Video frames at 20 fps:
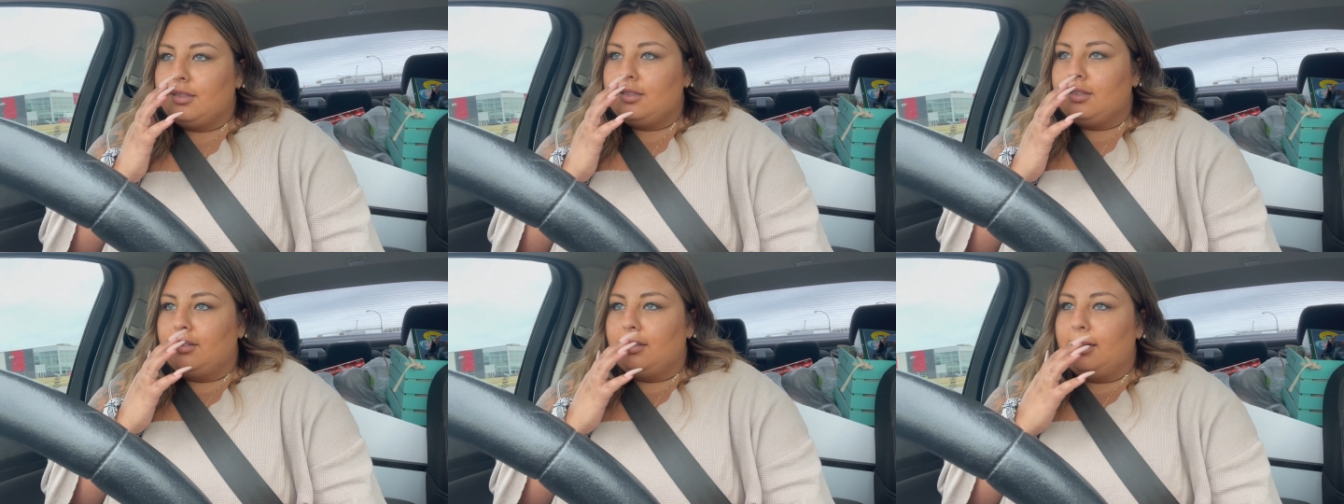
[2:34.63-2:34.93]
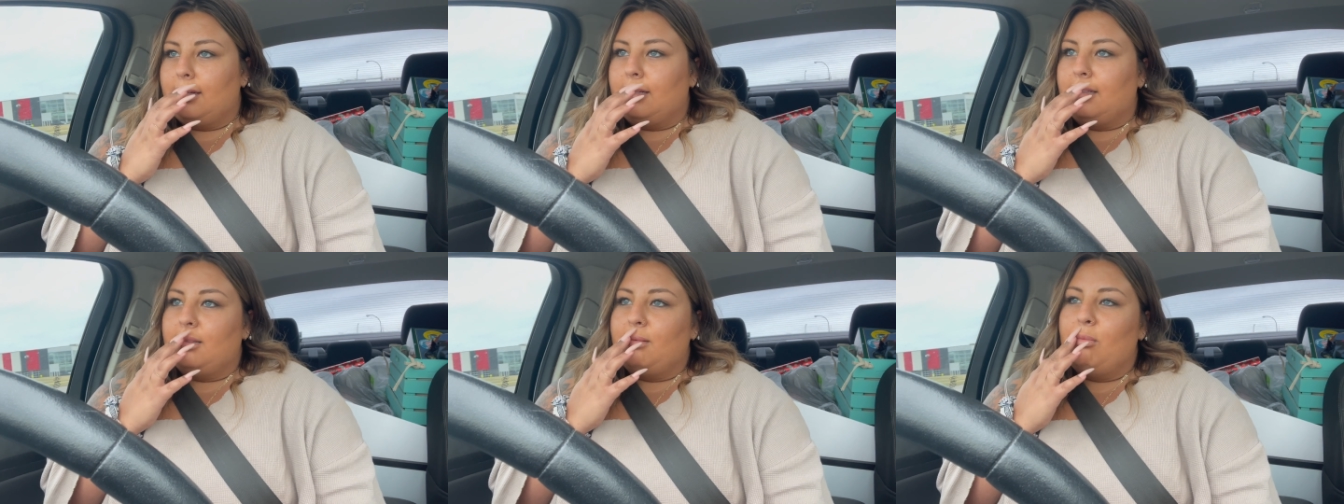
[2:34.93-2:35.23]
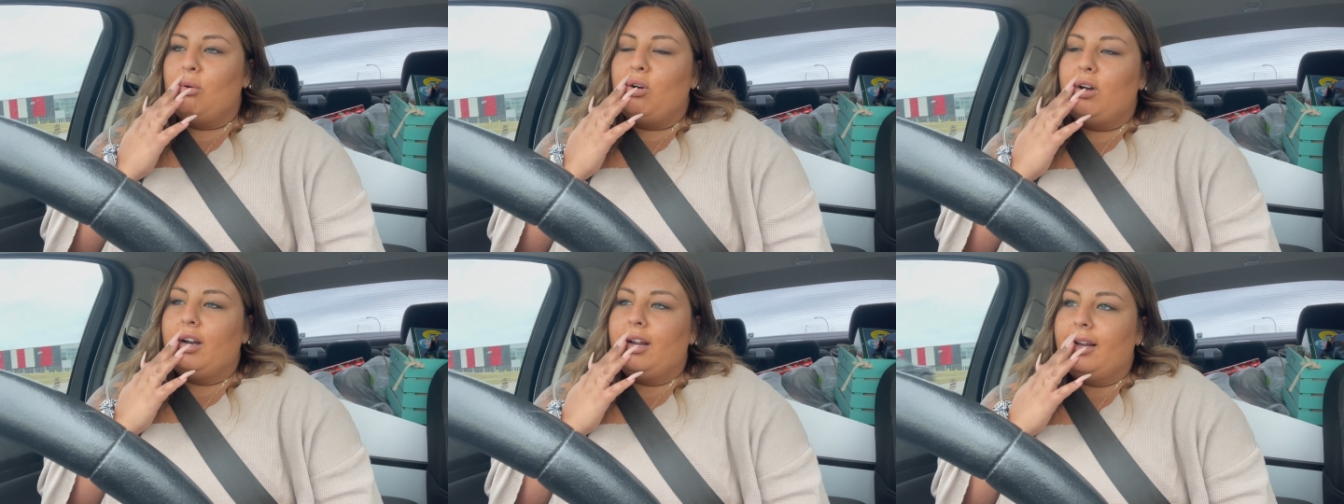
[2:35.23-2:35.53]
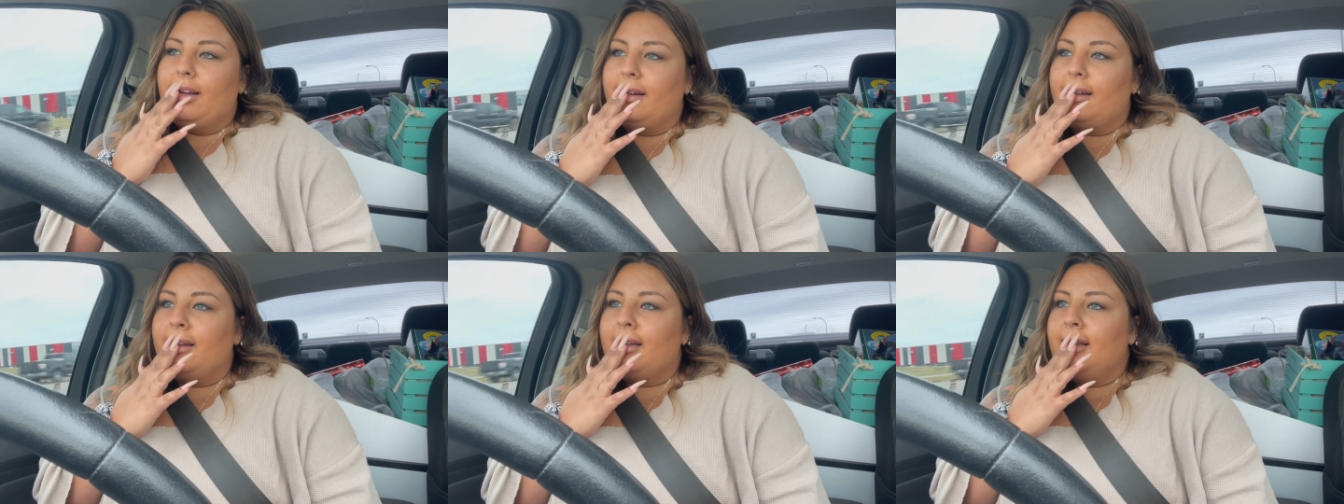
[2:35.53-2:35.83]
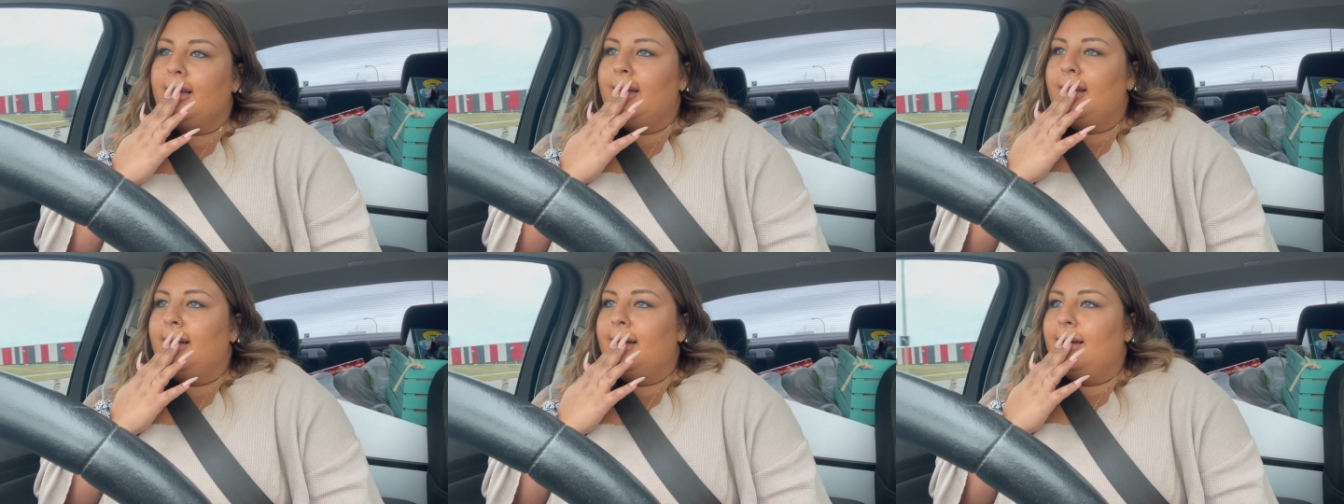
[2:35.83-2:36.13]
so then in the morning,
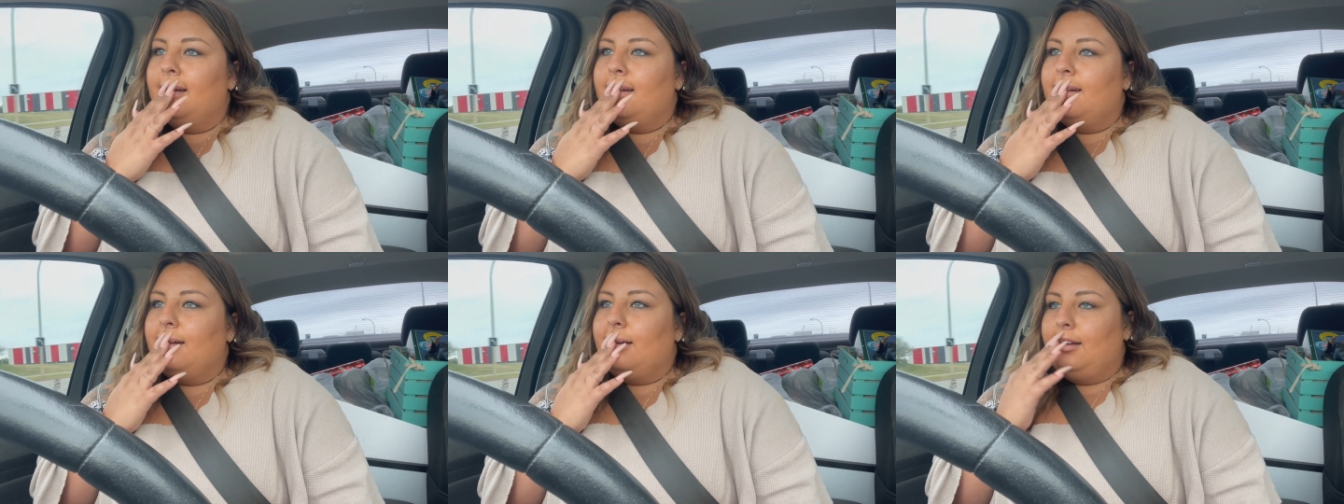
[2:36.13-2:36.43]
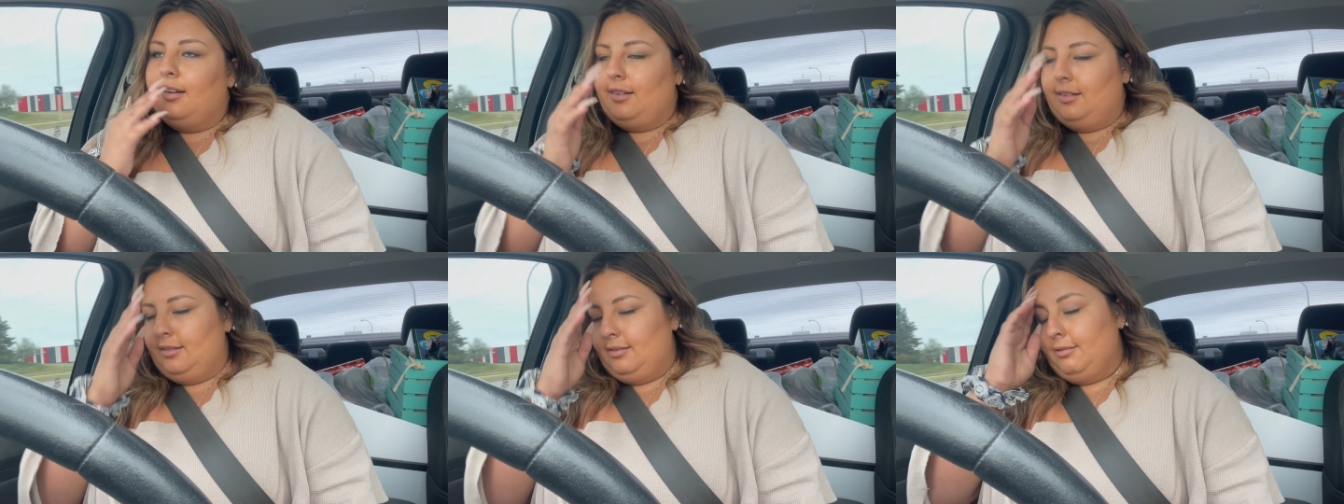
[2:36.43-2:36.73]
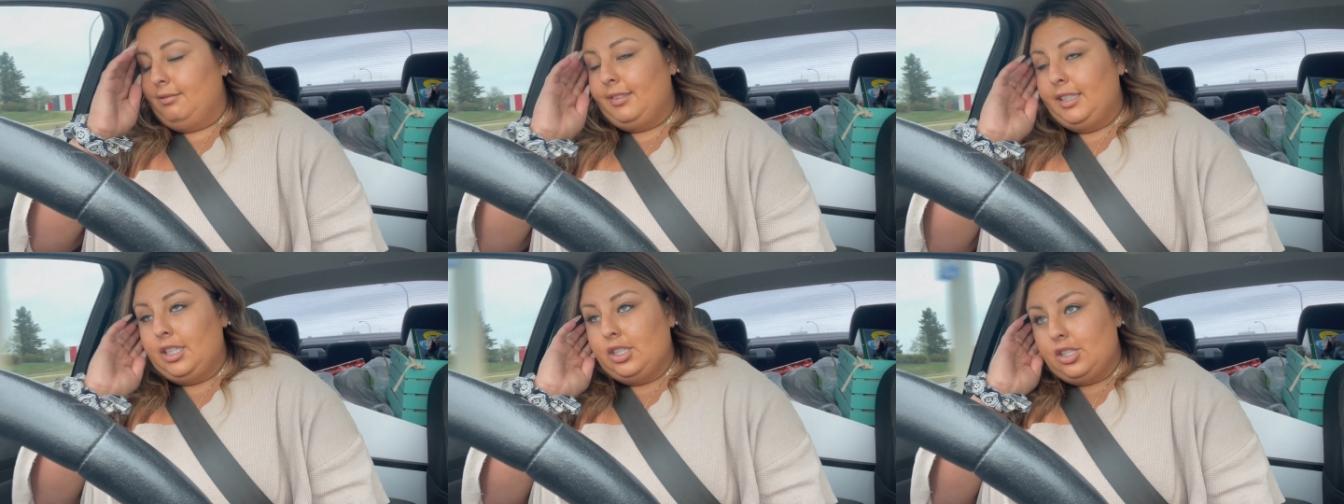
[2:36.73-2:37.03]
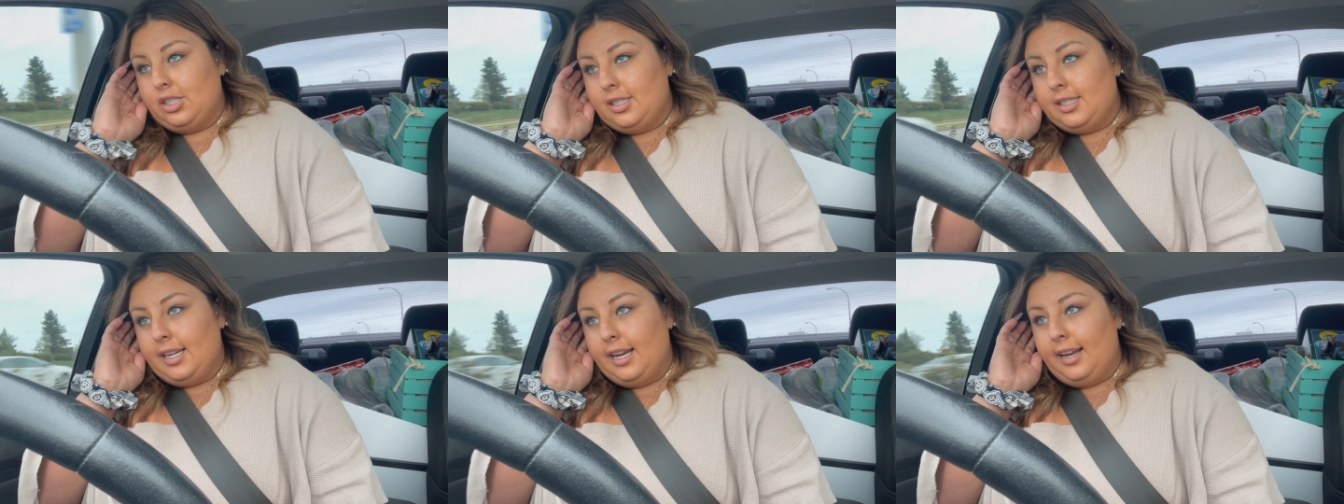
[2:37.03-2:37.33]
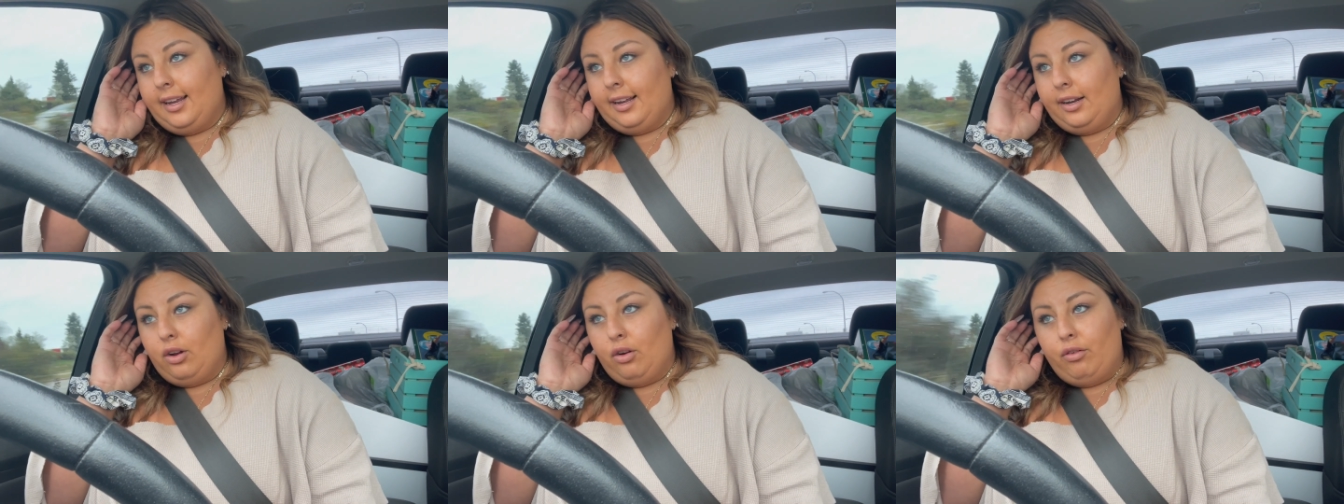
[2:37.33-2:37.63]
you just
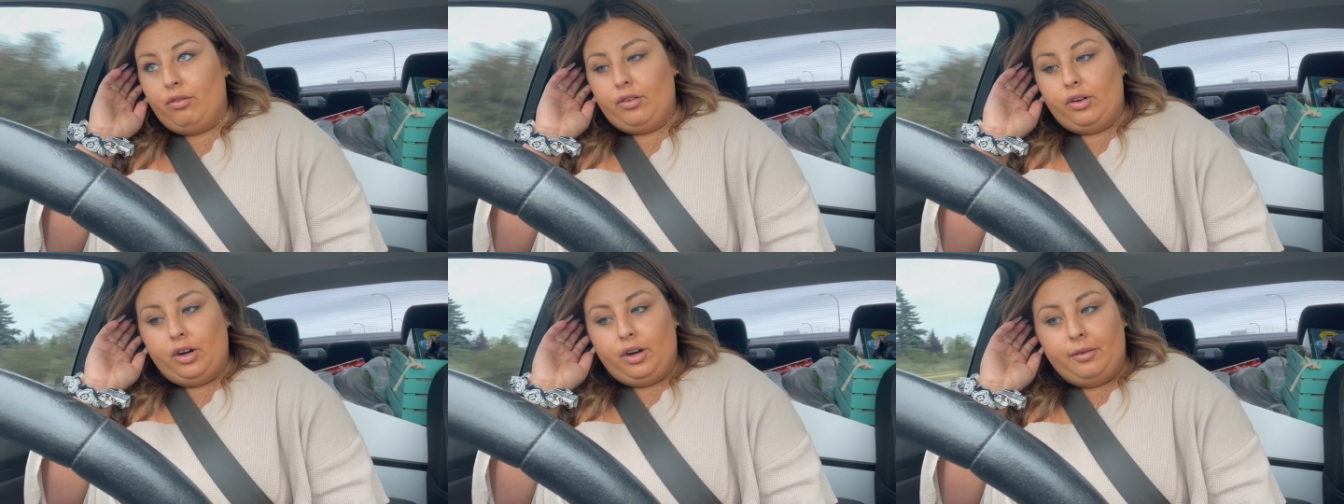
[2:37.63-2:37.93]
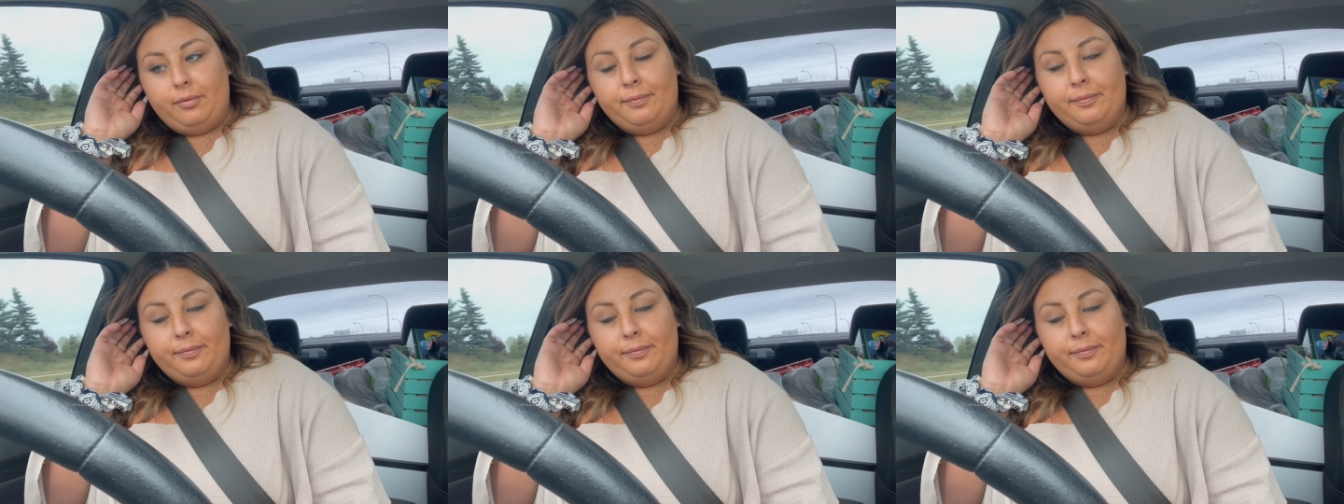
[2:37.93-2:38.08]
take it over